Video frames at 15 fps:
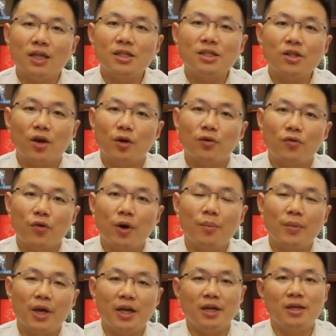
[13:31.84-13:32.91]
Let's start
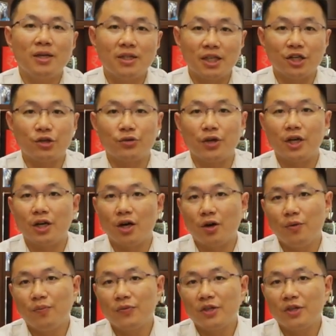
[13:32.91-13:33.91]
from a century ago.